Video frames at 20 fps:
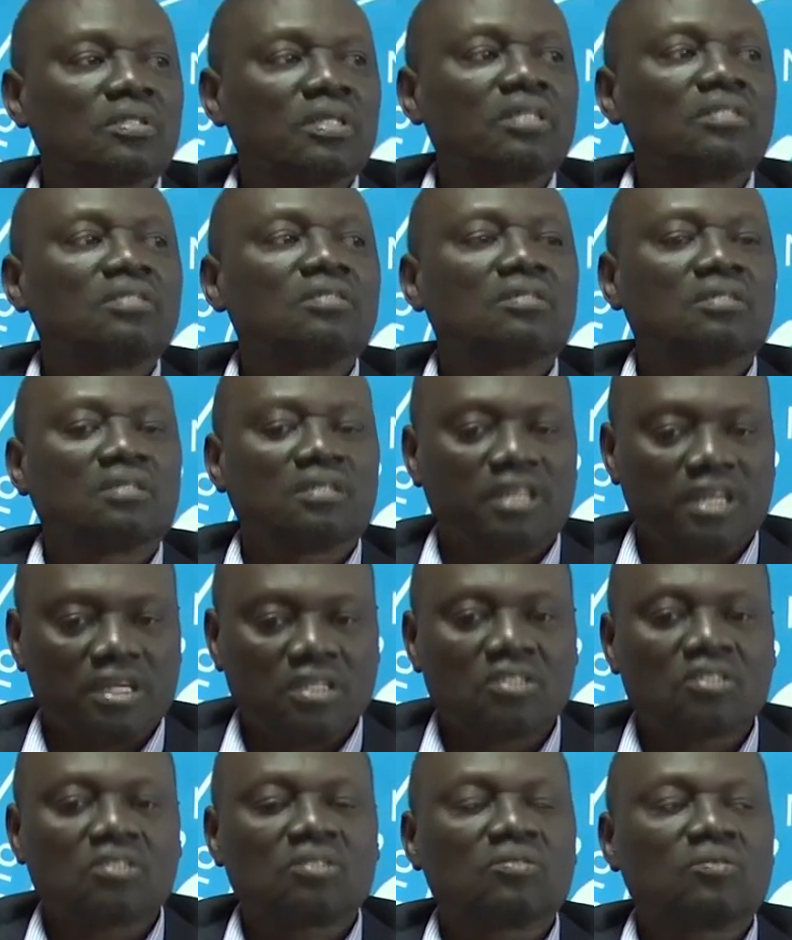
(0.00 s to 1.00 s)
that
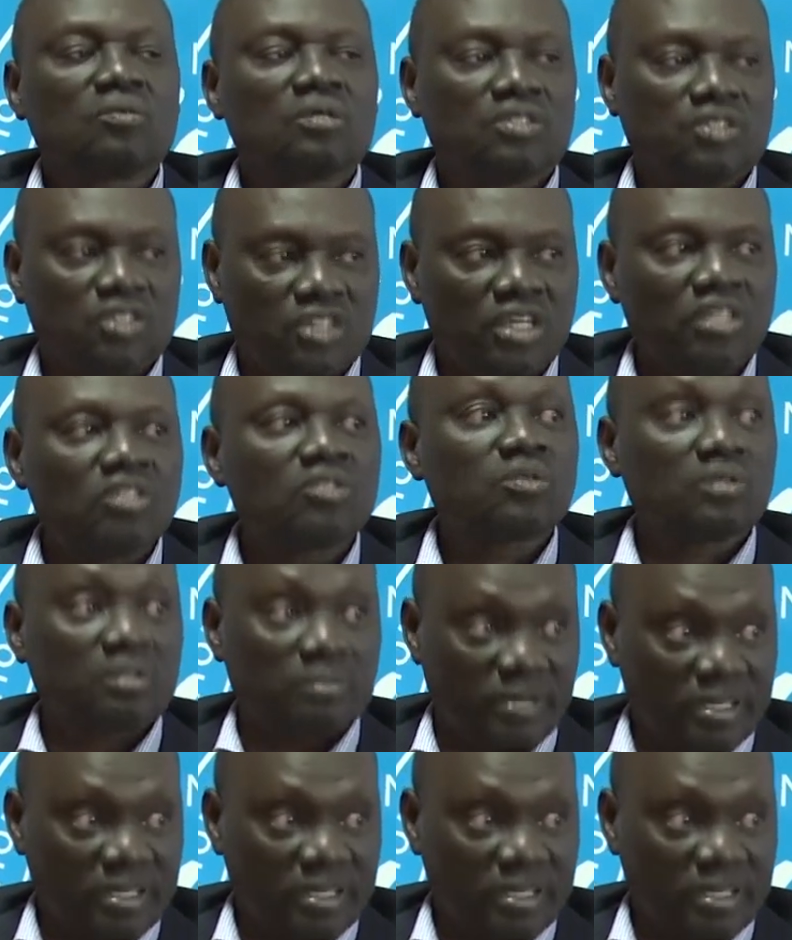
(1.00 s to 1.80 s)
things will change to the